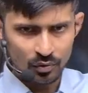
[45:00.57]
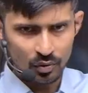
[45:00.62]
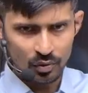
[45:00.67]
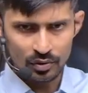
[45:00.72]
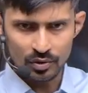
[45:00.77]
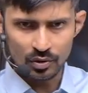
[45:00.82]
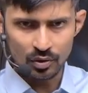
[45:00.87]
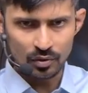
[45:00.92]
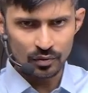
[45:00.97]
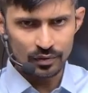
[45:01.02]

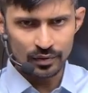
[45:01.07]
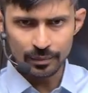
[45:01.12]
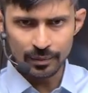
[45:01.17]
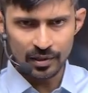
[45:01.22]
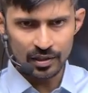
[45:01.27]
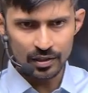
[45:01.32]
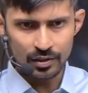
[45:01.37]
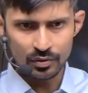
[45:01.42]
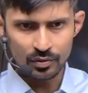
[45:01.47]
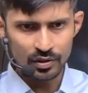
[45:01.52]
solving part
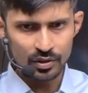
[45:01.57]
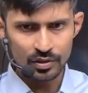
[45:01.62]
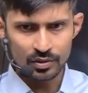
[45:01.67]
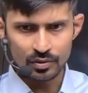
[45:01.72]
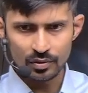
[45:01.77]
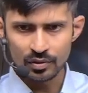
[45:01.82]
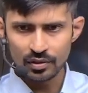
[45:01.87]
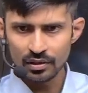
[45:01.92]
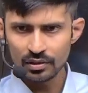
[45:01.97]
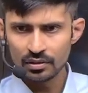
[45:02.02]
you understood
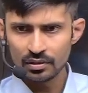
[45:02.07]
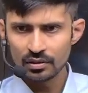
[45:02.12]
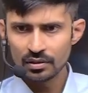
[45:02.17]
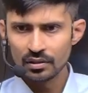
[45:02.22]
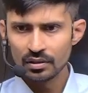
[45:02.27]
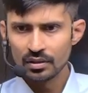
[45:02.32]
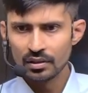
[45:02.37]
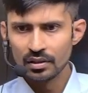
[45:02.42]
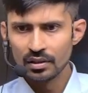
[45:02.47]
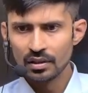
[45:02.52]
na?
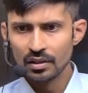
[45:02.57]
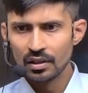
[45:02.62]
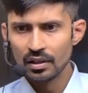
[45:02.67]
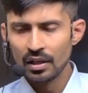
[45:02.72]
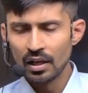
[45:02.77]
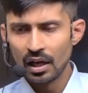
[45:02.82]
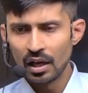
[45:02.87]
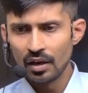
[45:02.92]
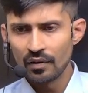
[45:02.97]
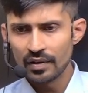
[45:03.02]

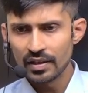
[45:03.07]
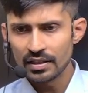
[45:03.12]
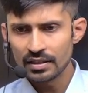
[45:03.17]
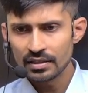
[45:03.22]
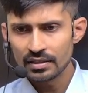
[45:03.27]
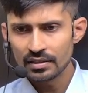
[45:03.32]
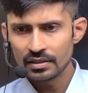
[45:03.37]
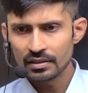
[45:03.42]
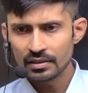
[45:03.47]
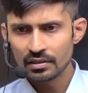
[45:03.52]
Otherwise,
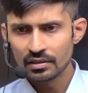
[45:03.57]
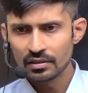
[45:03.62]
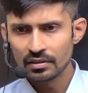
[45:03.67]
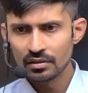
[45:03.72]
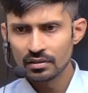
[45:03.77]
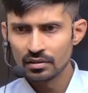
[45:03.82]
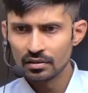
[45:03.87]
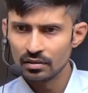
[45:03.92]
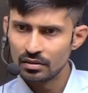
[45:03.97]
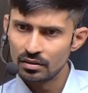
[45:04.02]

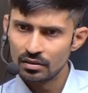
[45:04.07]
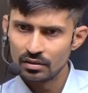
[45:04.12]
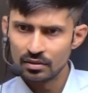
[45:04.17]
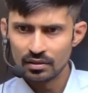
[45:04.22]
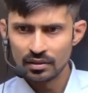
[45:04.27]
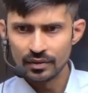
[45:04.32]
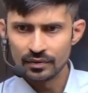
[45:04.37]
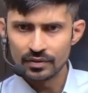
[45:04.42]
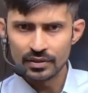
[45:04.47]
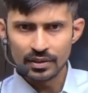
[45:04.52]

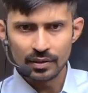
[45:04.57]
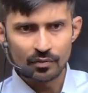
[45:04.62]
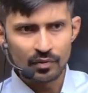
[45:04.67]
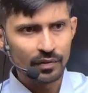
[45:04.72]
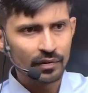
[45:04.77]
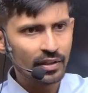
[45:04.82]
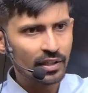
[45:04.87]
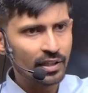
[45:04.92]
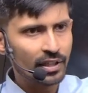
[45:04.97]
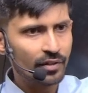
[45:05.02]
if someone will
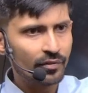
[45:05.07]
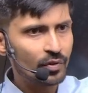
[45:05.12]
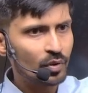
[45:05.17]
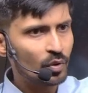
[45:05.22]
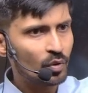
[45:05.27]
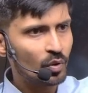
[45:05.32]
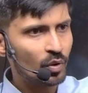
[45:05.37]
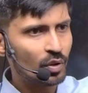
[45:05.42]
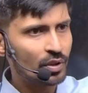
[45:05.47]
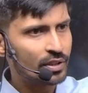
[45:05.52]
give you
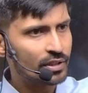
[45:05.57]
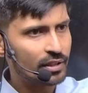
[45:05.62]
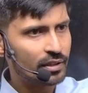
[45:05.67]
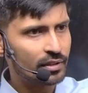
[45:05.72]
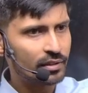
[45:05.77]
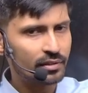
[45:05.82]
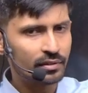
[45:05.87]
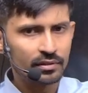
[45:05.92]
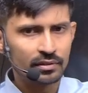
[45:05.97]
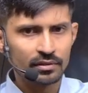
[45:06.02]
question
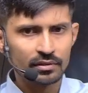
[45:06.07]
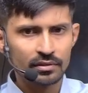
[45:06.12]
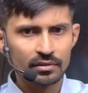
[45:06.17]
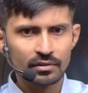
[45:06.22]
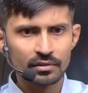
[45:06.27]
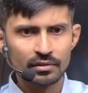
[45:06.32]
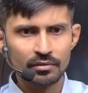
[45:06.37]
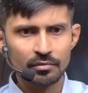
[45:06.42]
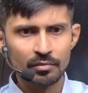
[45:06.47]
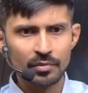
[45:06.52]

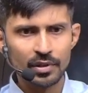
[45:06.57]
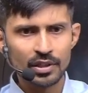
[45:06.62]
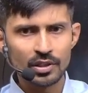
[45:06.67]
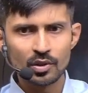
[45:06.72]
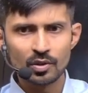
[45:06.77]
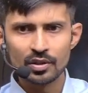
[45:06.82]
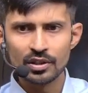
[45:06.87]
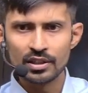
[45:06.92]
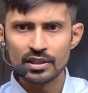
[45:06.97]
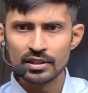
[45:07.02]
based on
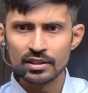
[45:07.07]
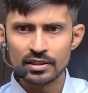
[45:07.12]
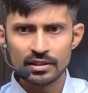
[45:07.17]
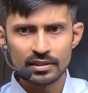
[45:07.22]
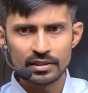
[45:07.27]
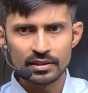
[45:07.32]
this,